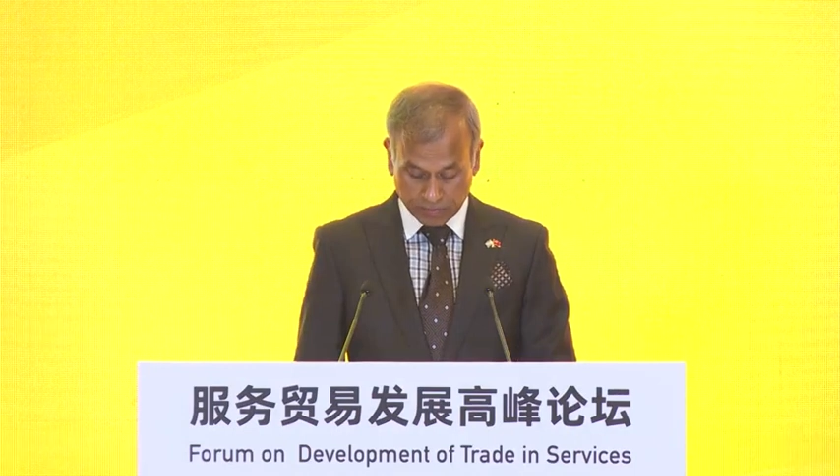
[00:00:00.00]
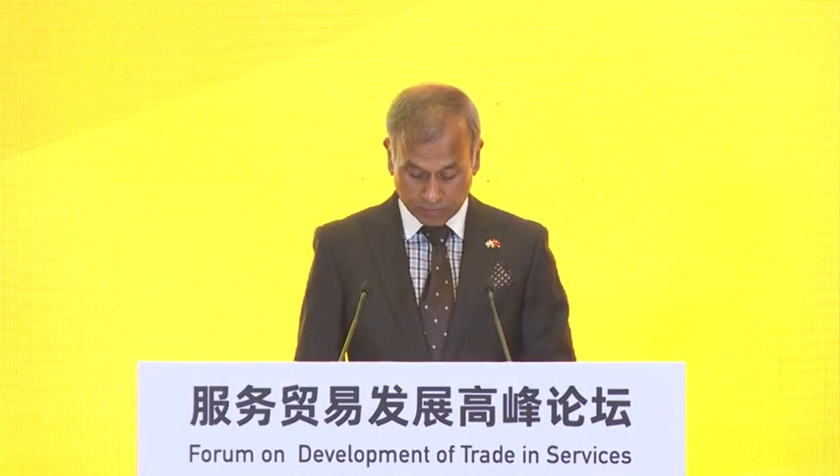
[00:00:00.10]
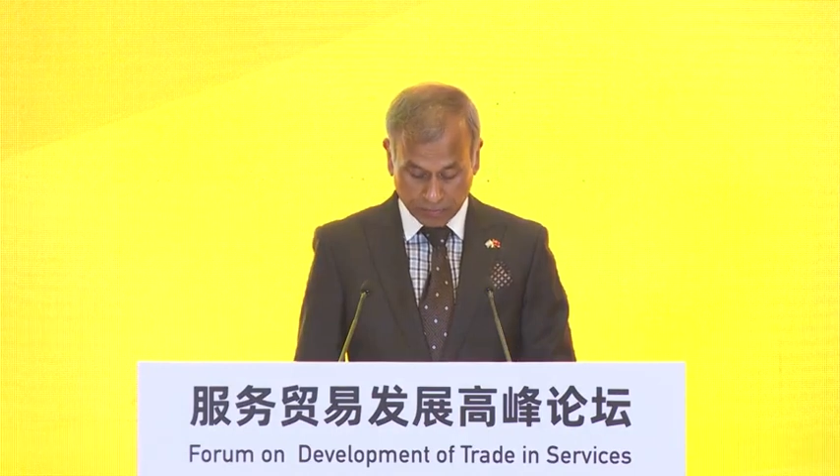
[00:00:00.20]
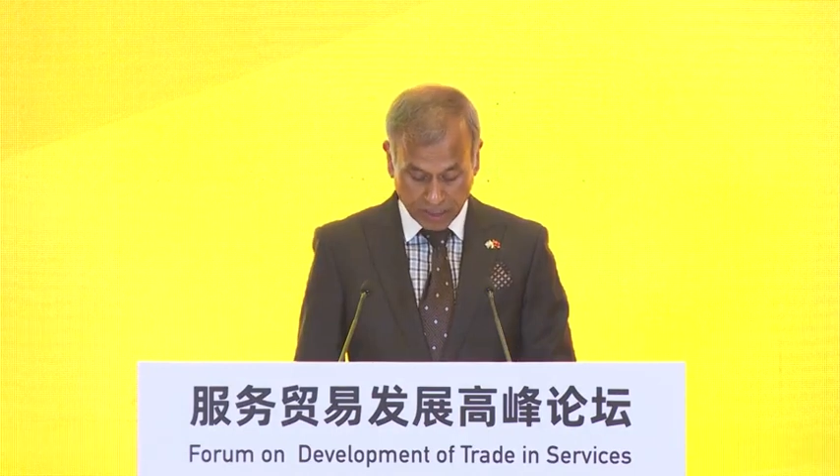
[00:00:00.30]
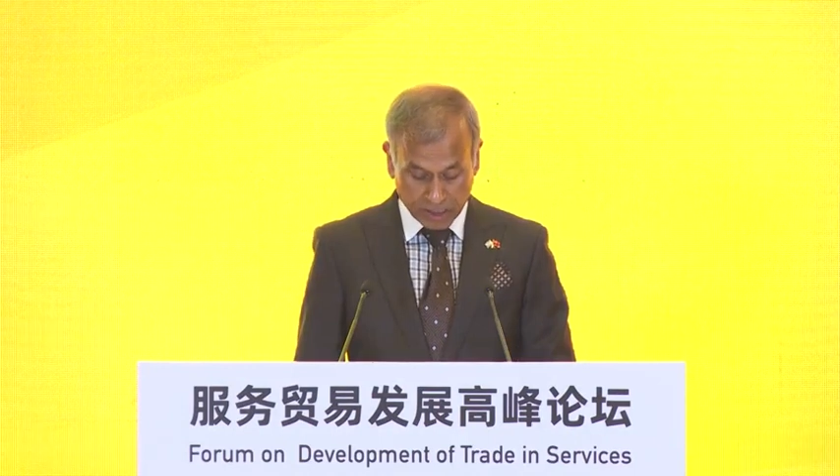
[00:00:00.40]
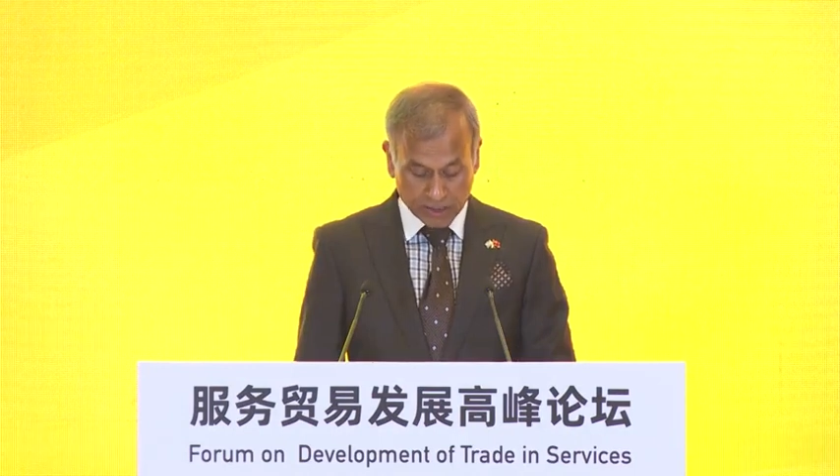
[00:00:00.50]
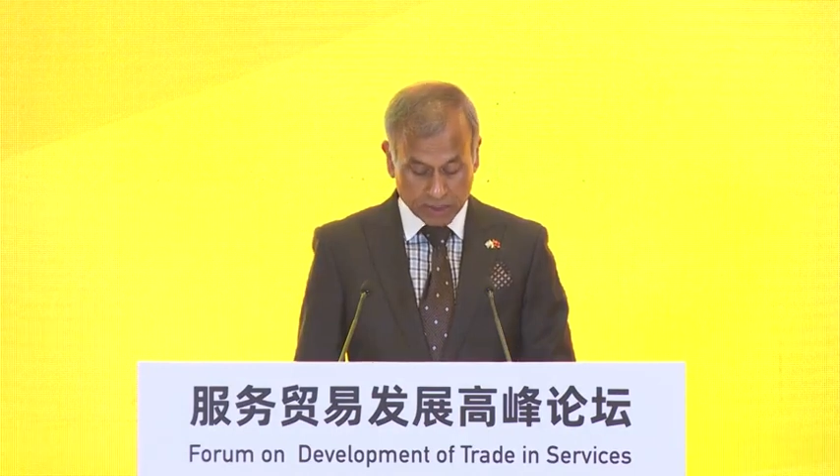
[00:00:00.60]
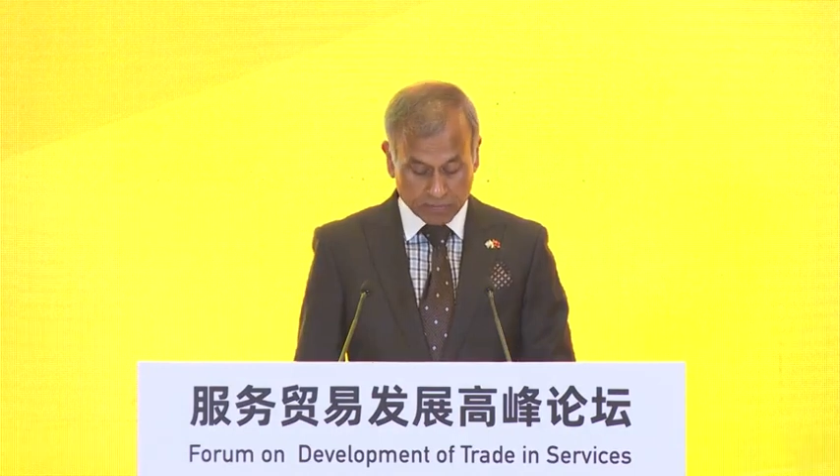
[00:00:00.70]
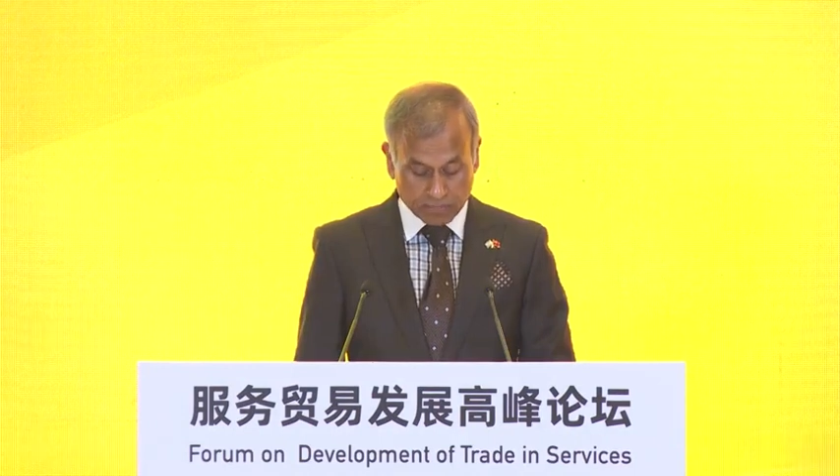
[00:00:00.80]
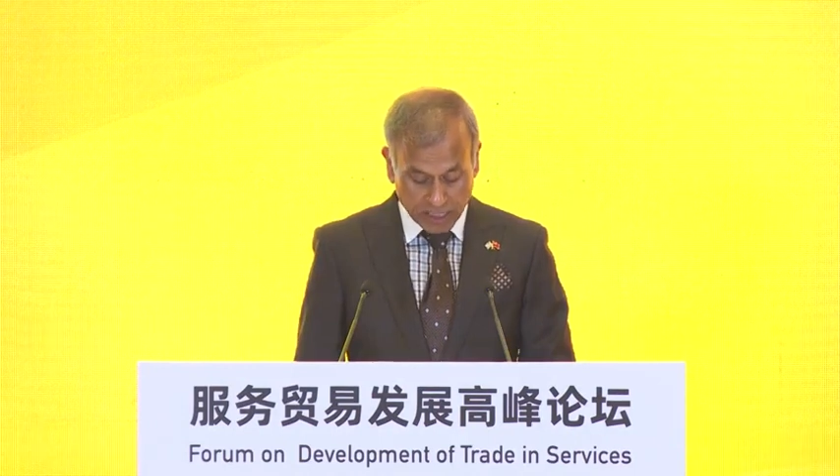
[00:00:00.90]
Nations
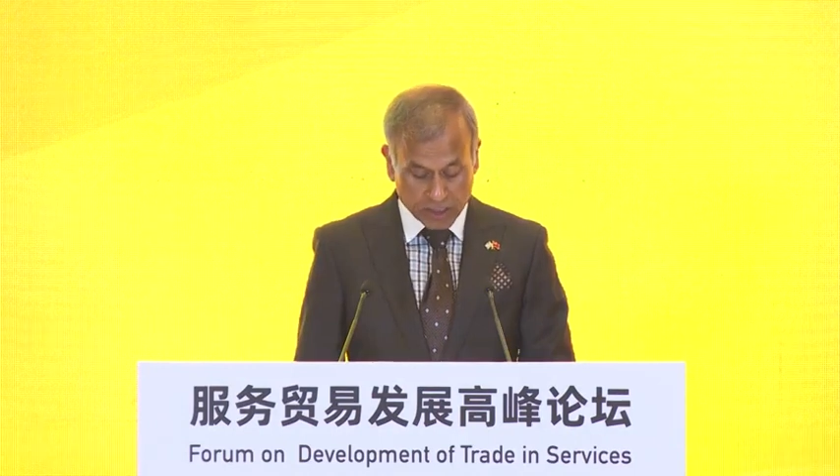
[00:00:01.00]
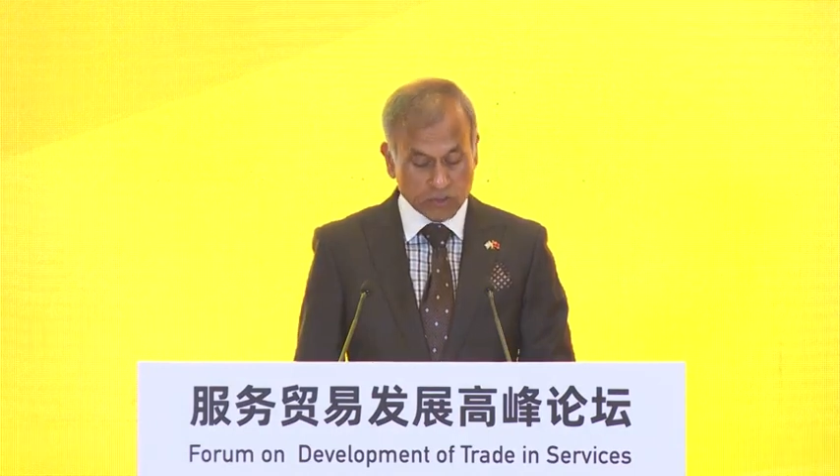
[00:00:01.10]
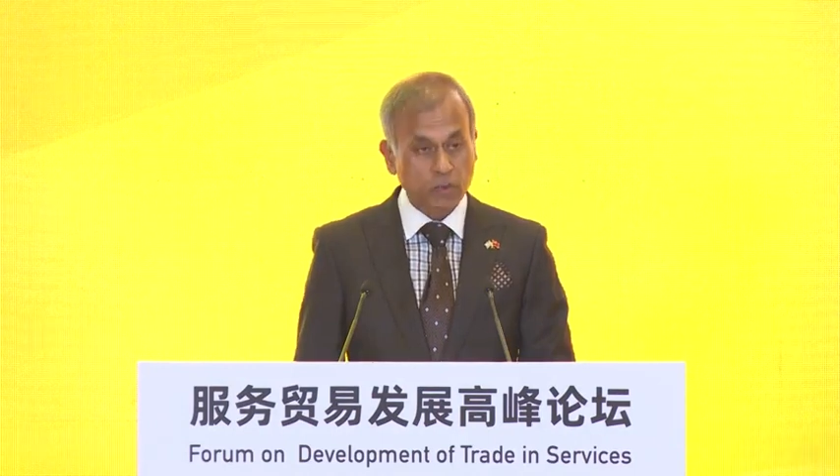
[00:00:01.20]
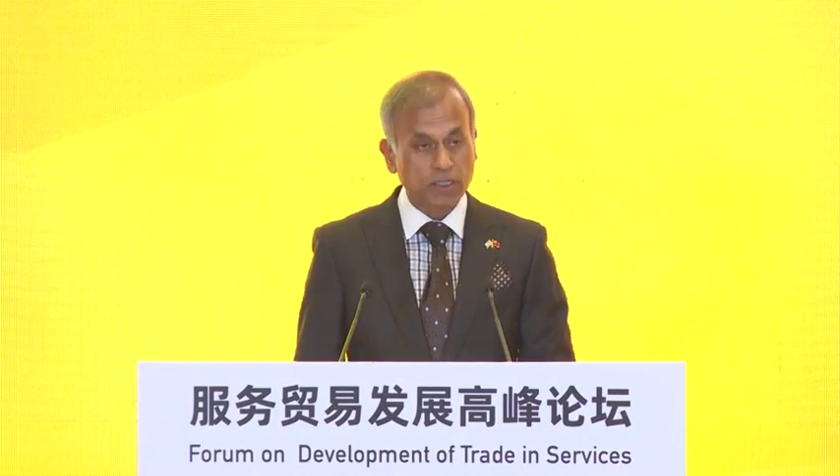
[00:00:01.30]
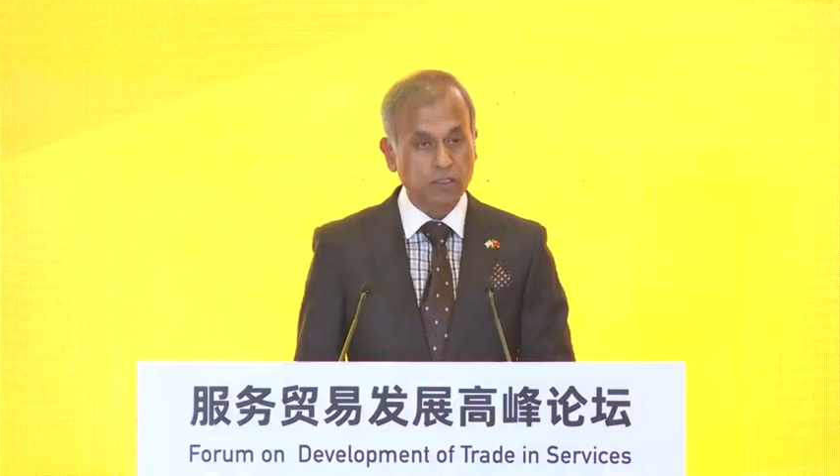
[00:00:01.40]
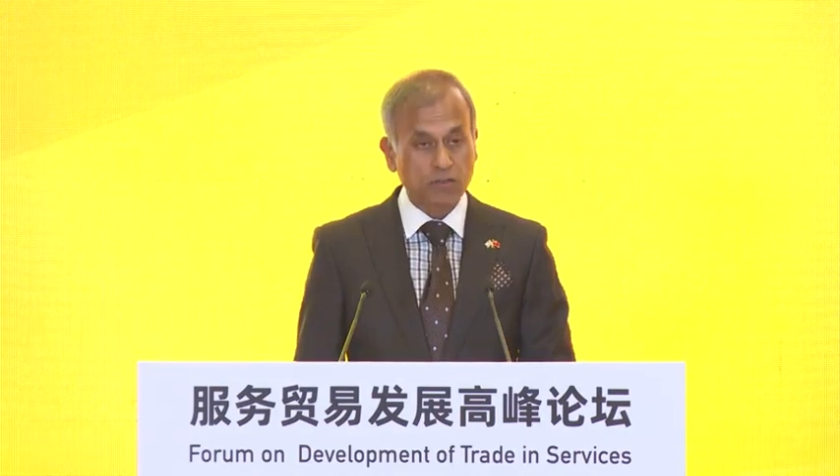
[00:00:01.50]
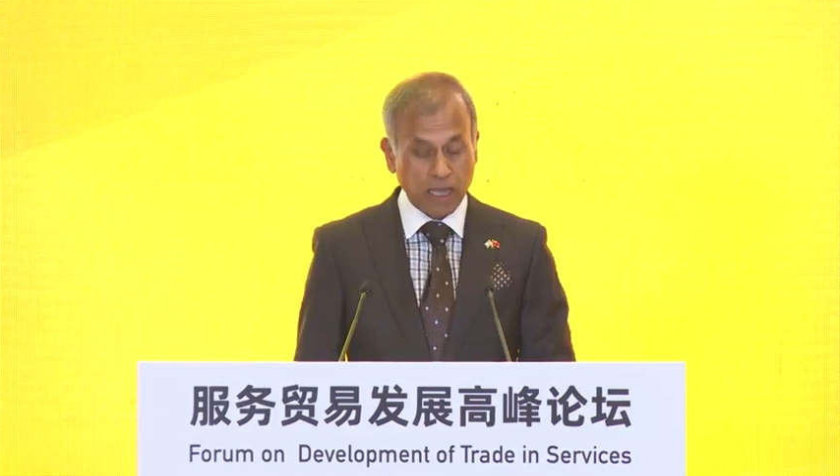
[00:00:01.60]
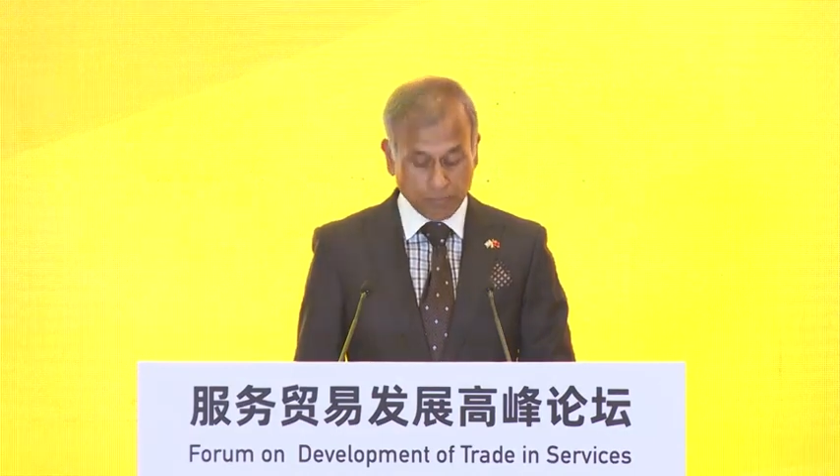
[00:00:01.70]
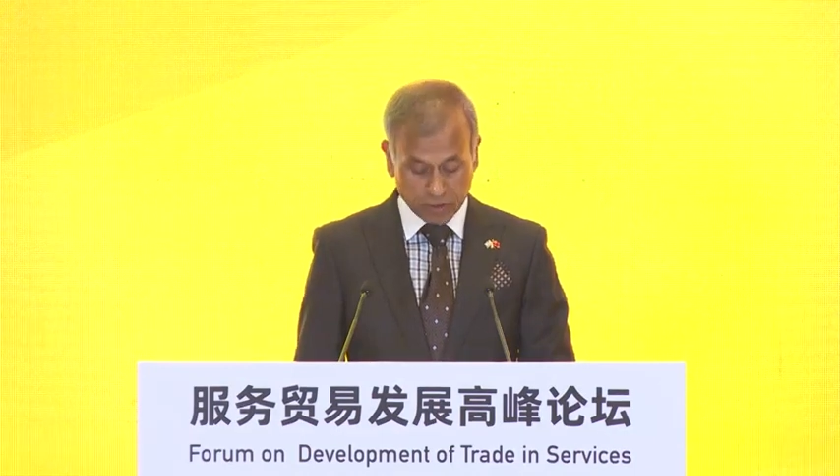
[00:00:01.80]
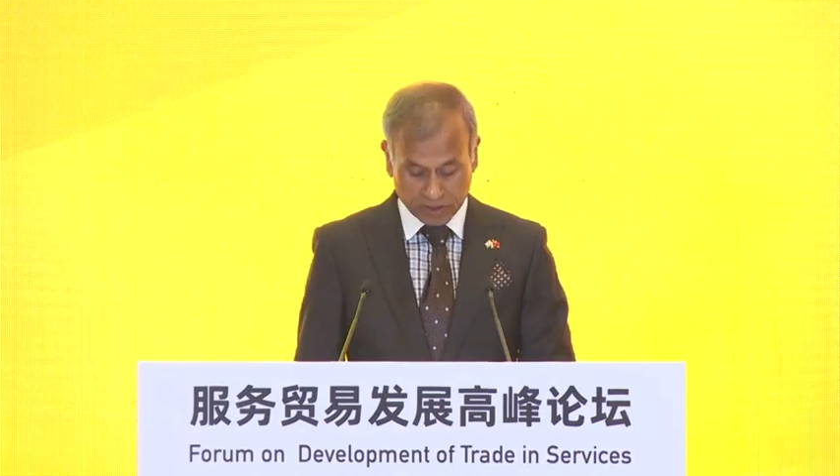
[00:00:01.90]
must work
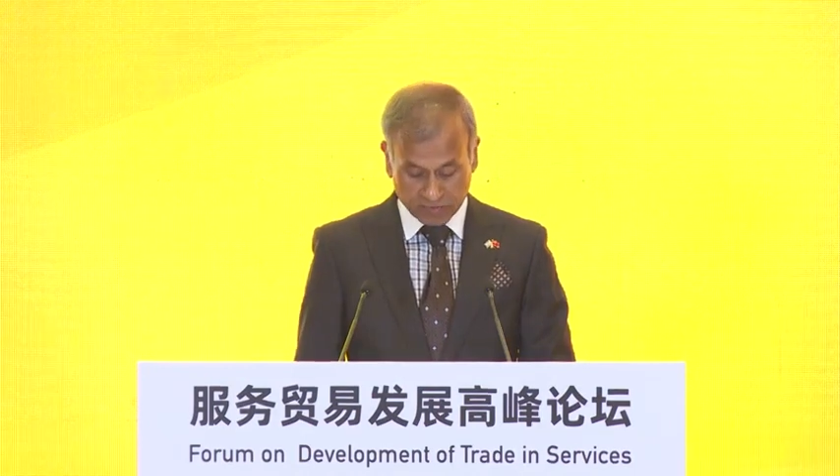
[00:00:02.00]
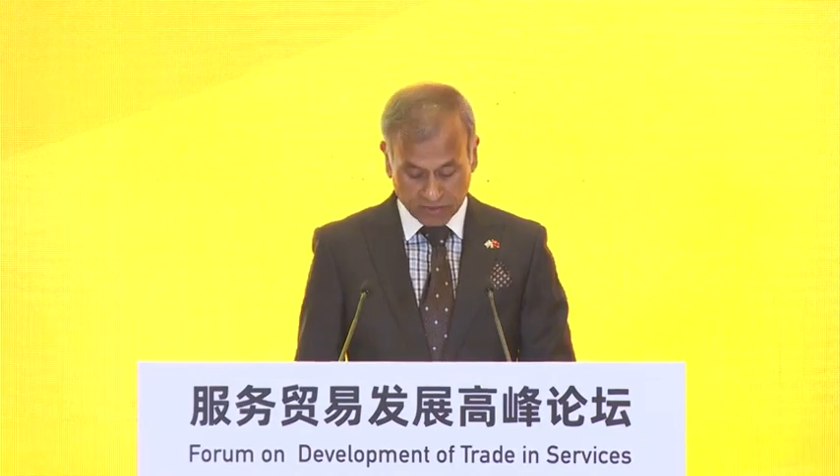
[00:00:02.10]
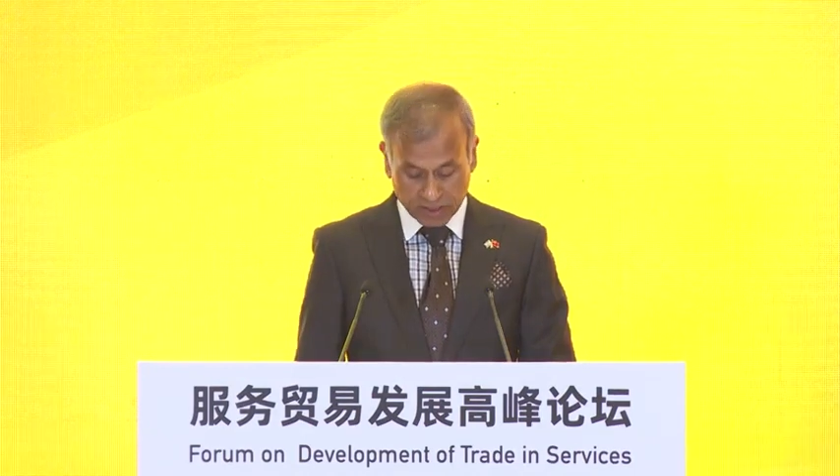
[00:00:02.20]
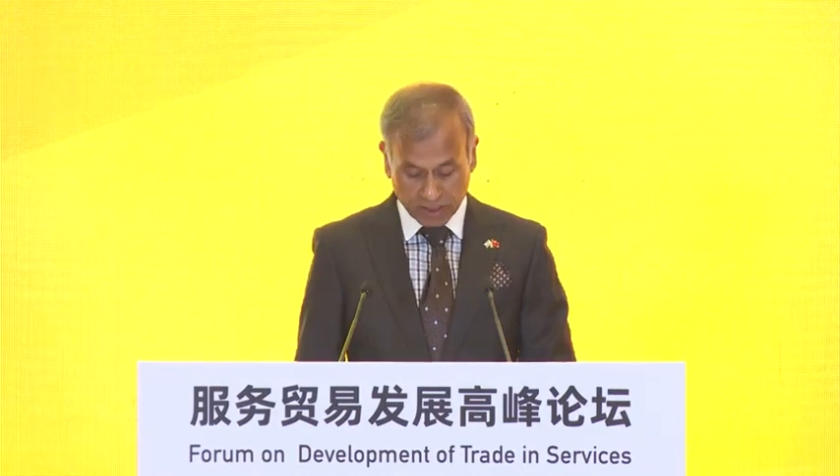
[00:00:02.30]
collaboratively